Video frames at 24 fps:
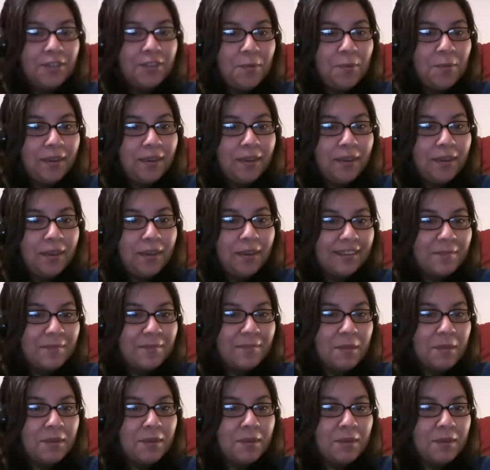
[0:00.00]
your pick
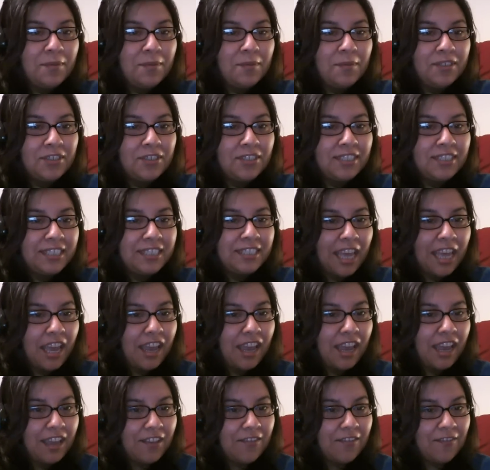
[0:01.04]
maybe we should
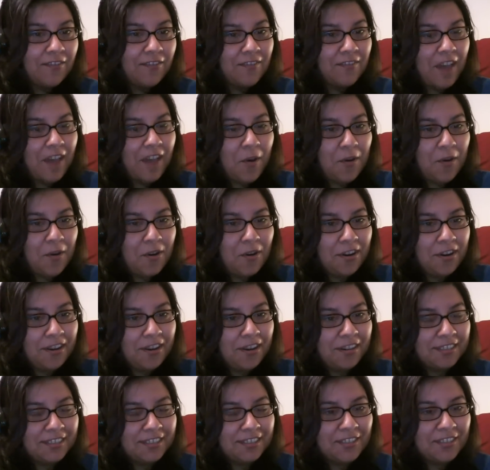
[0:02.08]
say if our
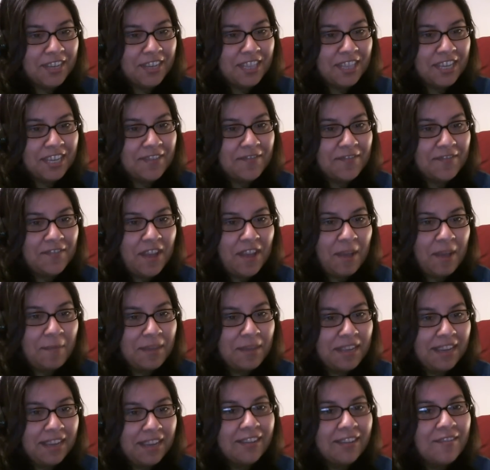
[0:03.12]
Australian
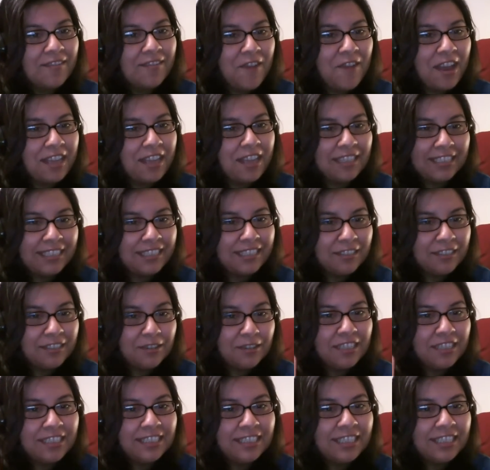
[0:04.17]
family friends are
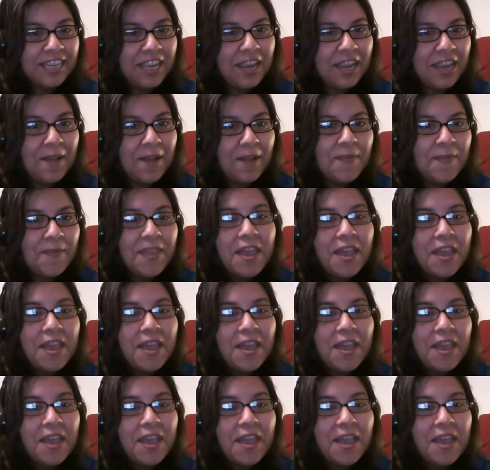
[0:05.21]
listening,